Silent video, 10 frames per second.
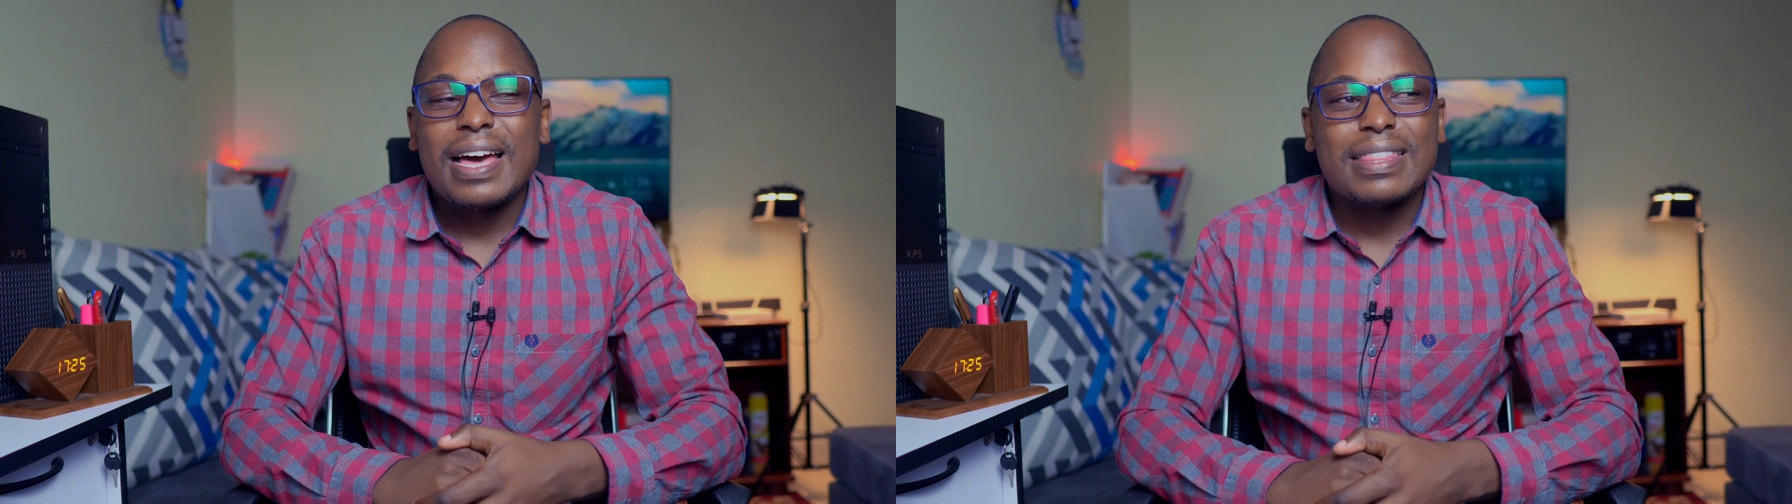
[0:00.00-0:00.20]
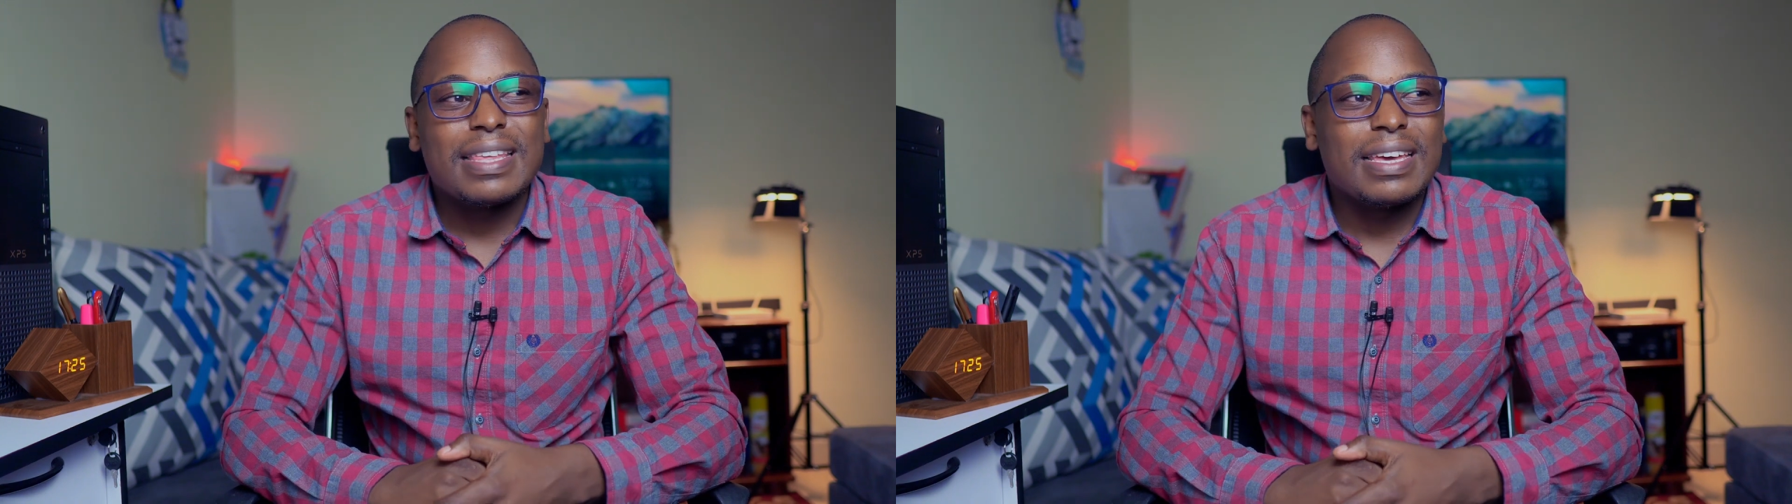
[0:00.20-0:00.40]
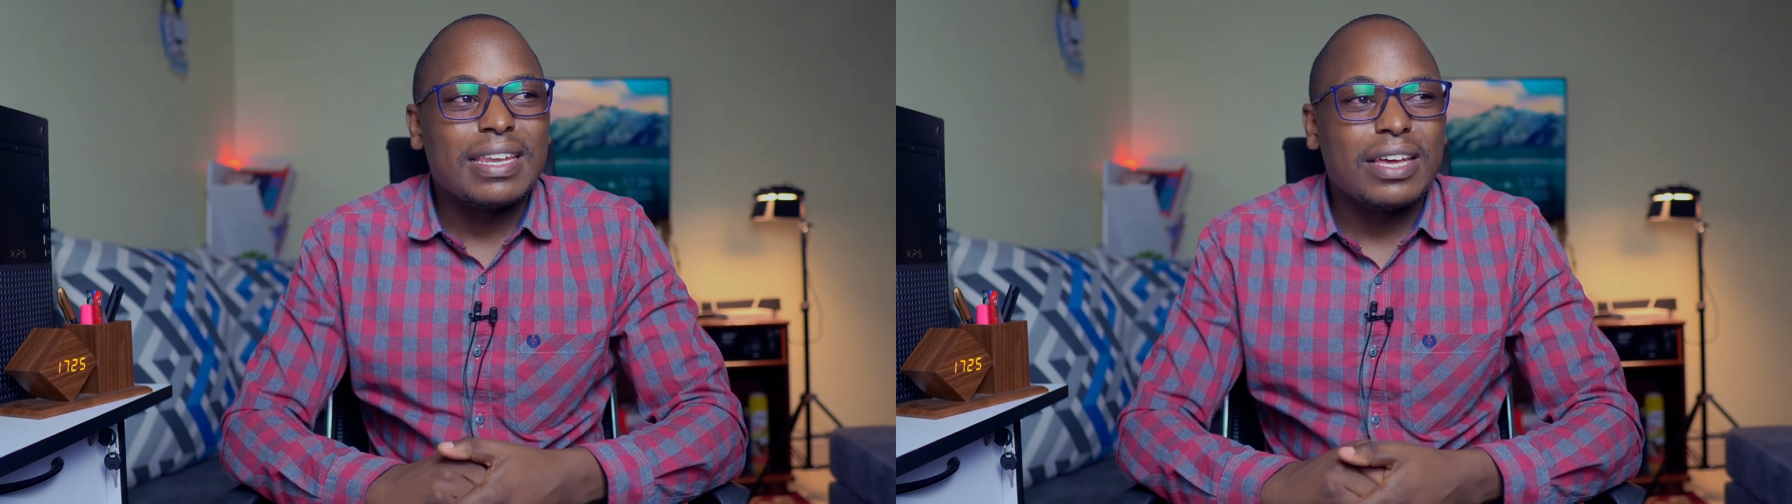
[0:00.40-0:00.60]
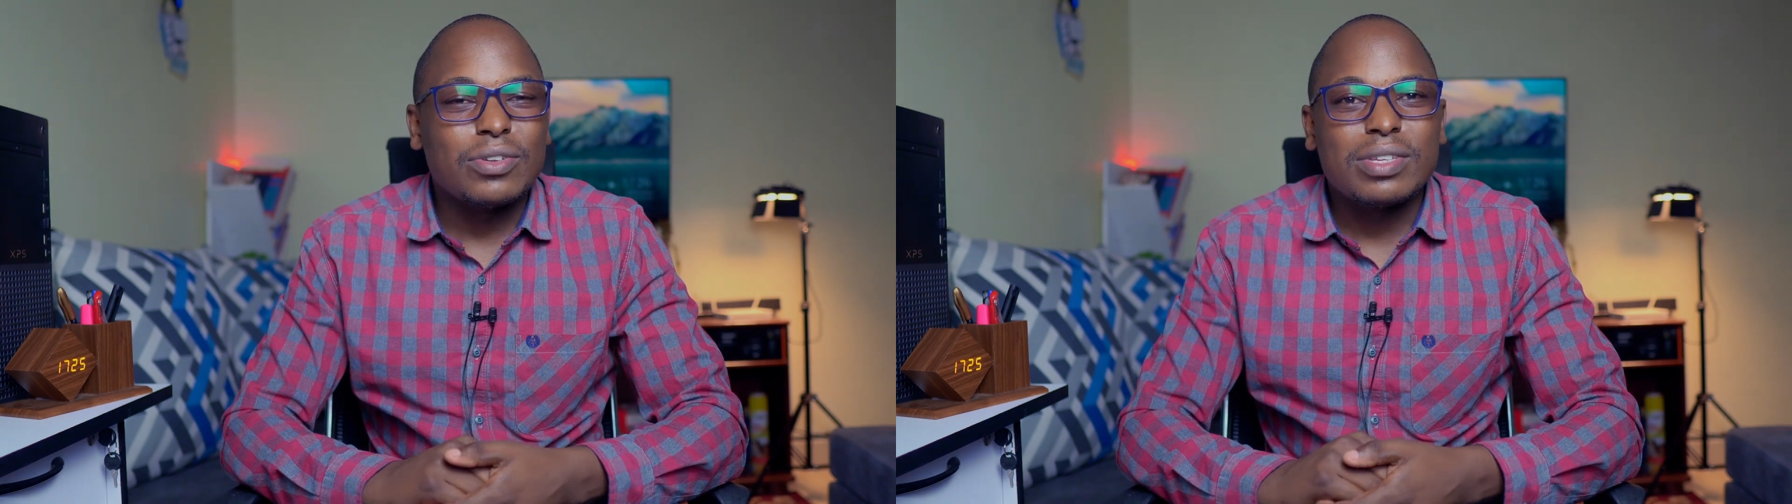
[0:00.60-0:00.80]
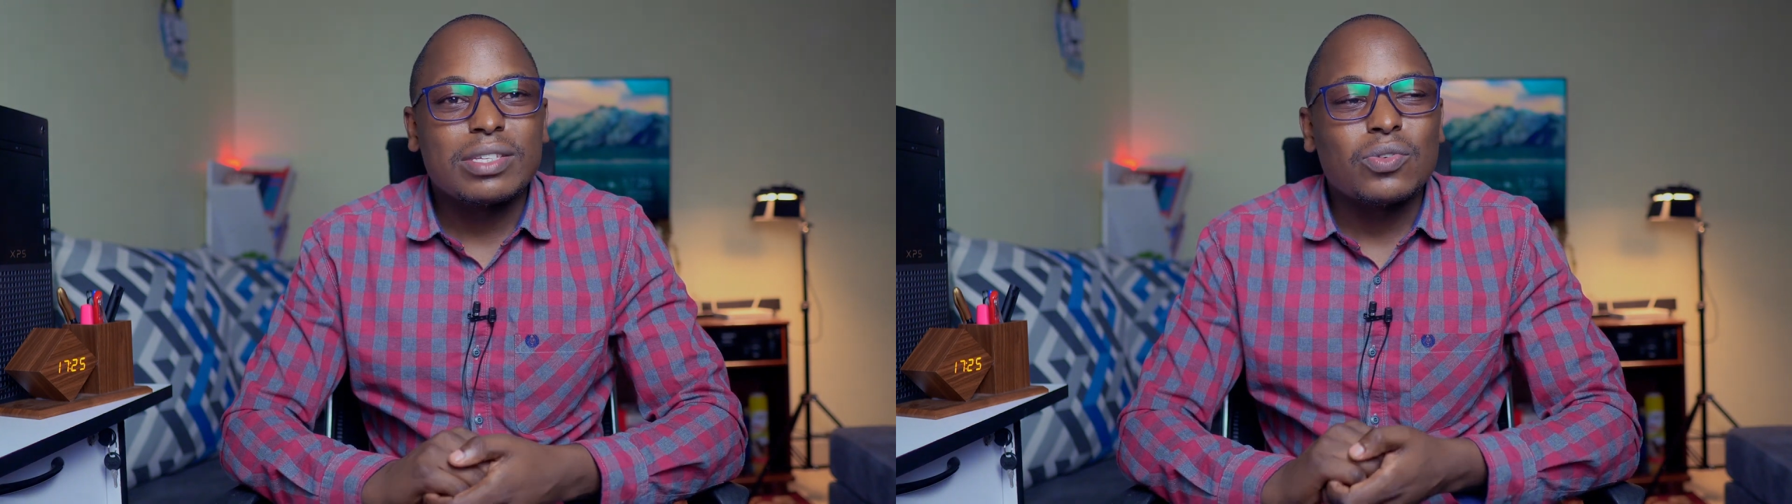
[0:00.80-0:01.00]
and then
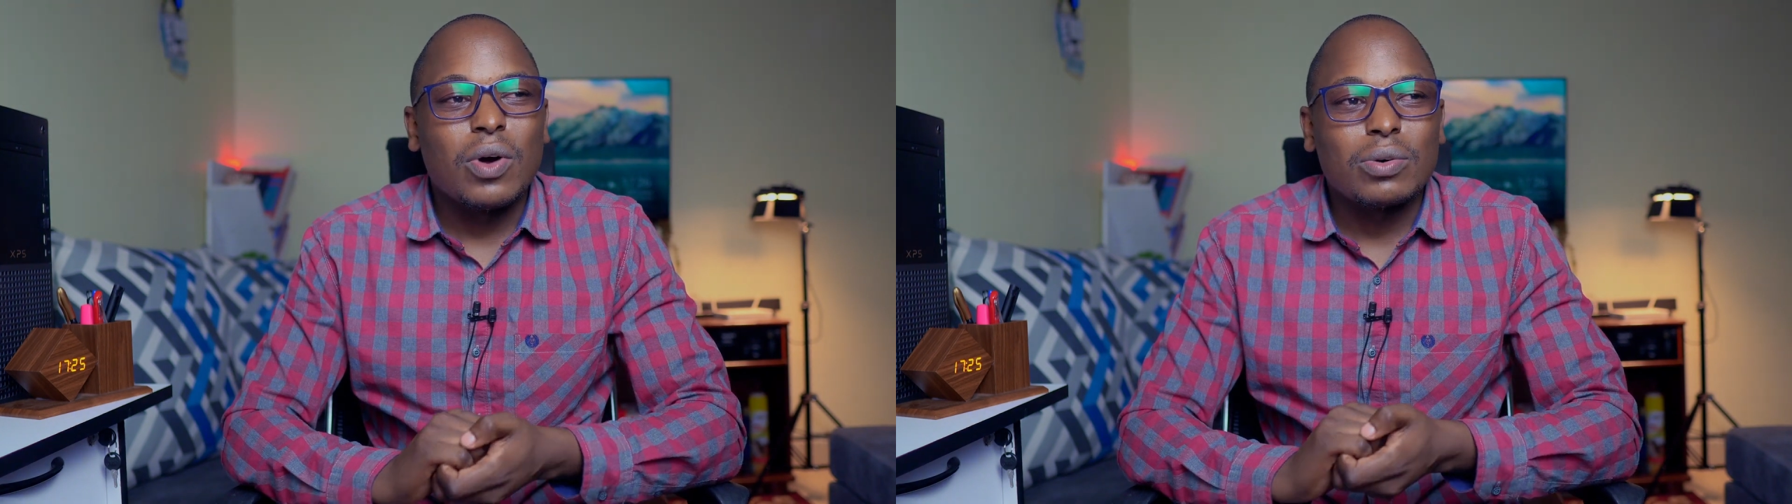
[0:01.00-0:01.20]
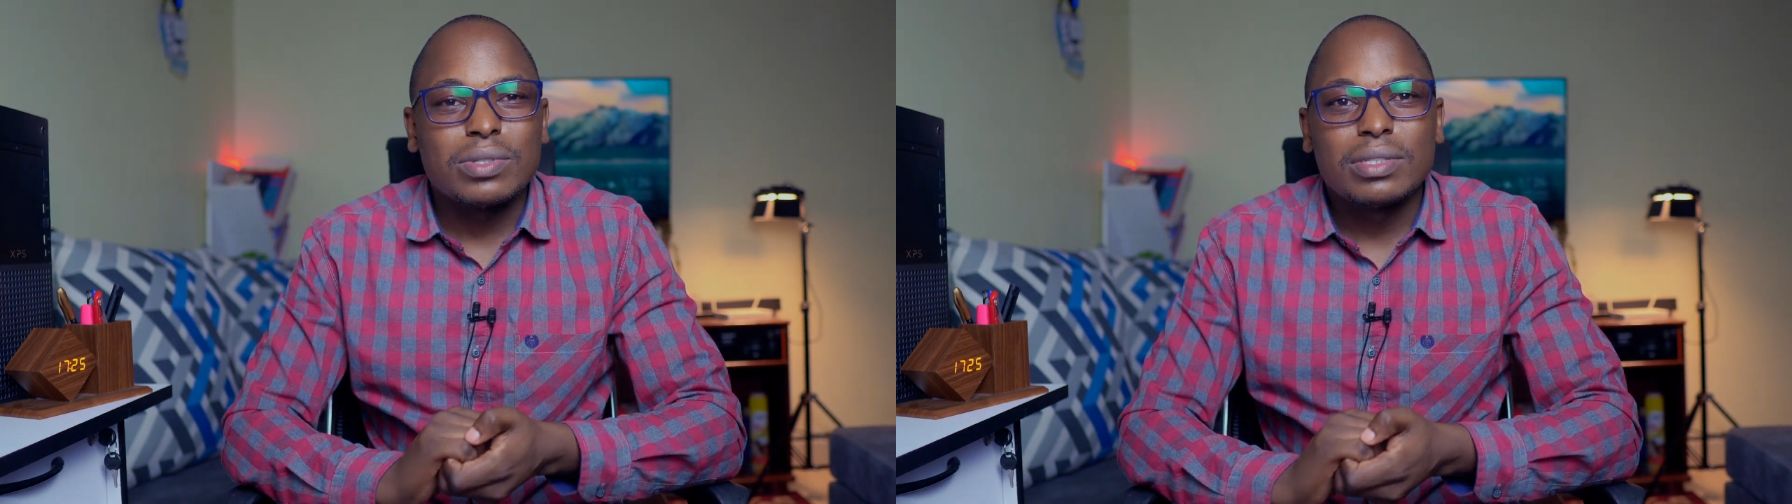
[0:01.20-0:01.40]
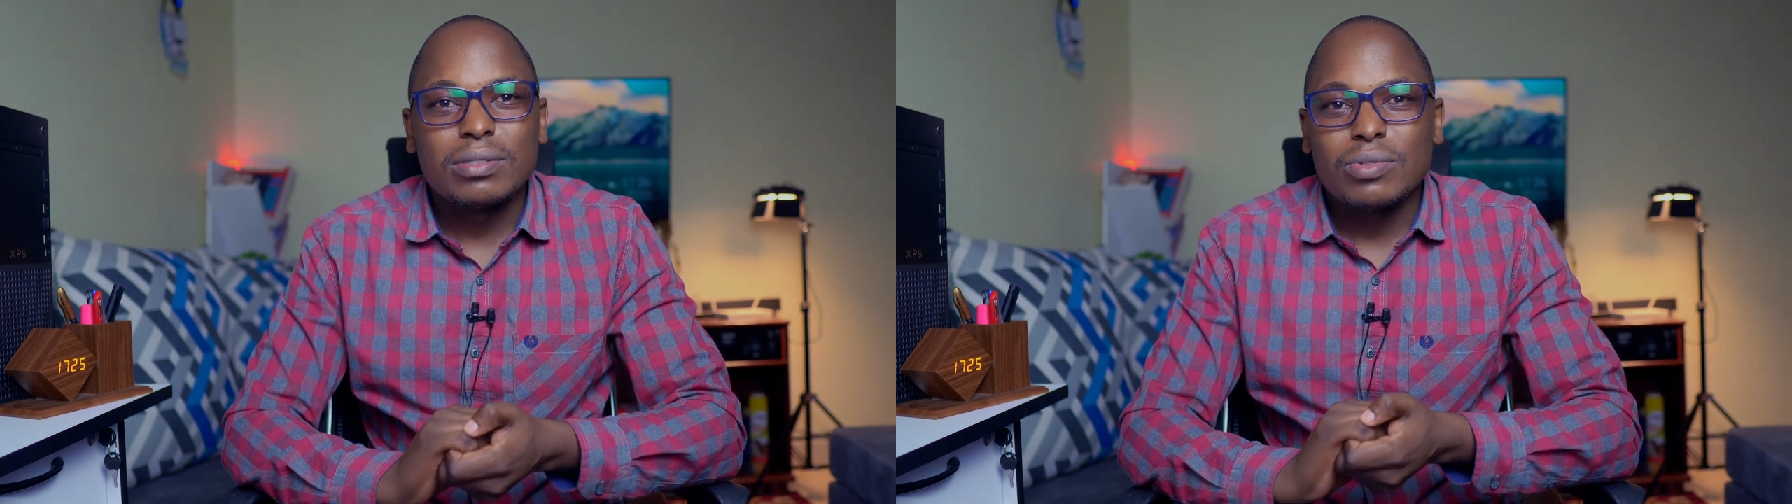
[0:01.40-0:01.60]
you just go out.